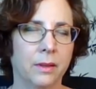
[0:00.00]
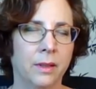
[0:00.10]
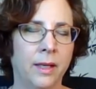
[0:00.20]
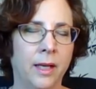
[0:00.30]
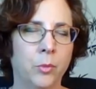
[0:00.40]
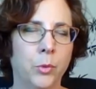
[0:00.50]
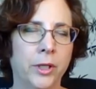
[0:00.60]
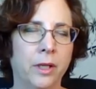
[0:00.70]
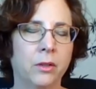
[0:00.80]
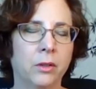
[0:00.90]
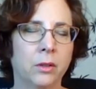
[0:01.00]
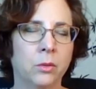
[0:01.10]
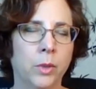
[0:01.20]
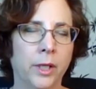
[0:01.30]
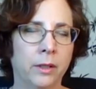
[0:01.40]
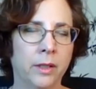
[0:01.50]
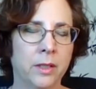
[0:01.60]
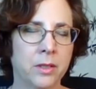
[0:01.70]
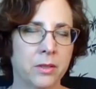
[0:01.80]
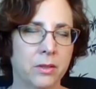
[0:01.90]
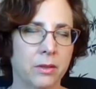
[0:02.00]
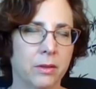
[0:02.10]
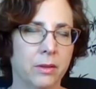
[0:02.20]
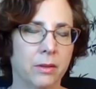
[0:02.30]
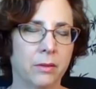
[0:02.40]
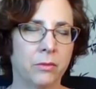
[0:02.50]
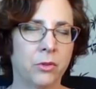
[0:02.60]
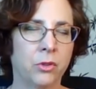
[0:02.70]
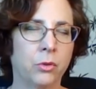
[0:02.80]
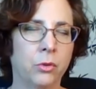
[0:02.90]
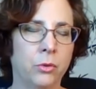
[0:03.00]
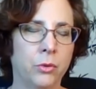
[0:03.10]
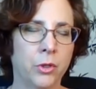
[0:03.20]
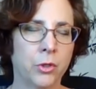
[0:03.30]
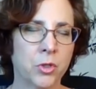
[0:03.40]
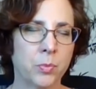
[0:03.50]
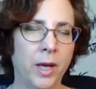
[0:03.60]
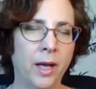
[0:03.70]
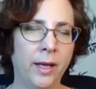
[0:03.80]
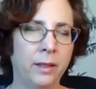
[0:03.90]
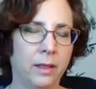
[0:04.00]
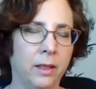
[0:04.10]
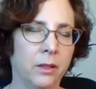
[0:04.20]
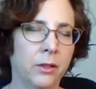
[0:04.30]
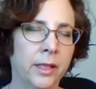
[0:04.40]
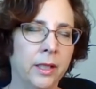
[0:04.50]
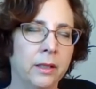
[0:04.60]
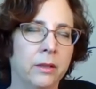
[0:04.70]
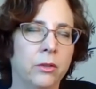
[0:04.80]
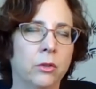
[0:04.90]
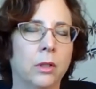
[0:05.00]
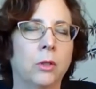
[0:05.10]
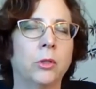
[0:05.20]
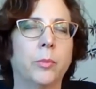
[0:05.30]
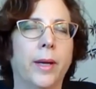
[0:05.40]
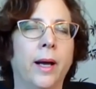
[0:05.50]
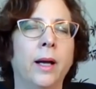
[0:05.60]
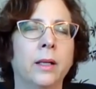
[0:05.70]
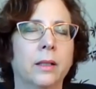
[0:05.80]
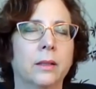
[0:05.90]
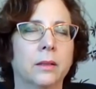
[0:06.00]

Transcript: Now bringing your awareness to your spine area in your lower back